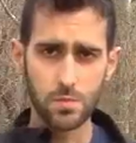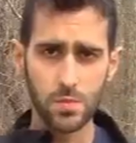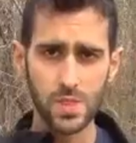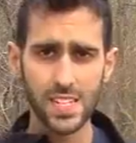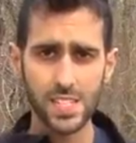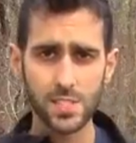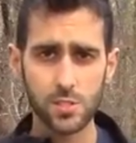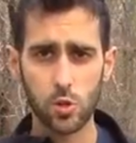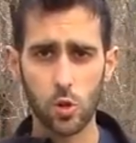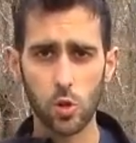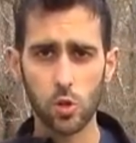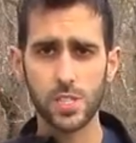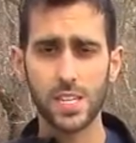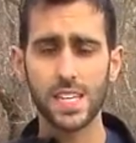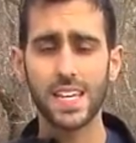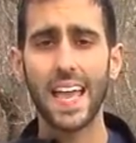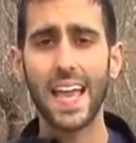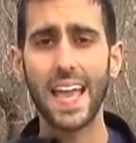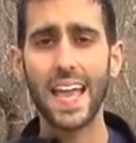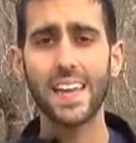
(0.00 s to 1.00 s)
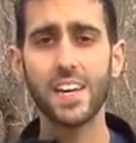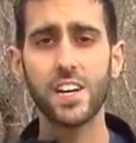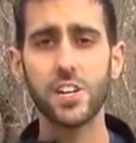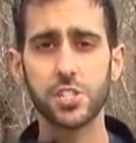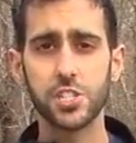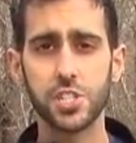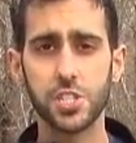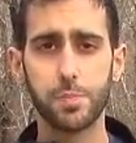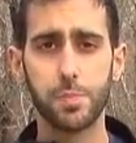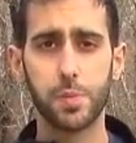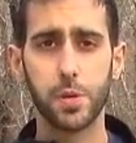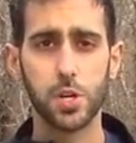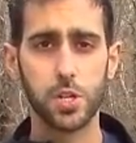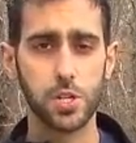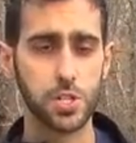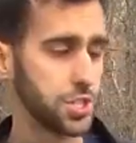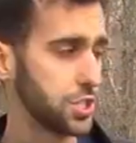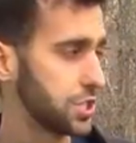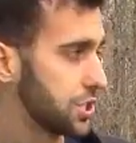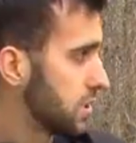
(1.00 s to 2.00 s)
it's called the energy
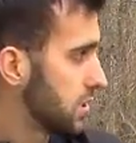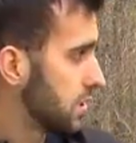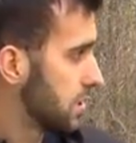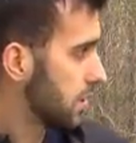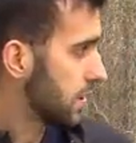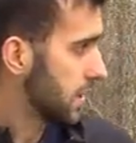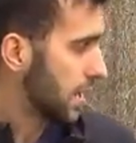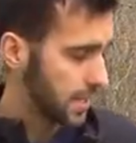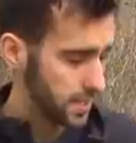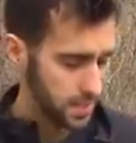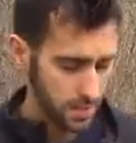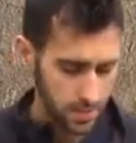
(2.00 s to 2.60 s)
push, okay?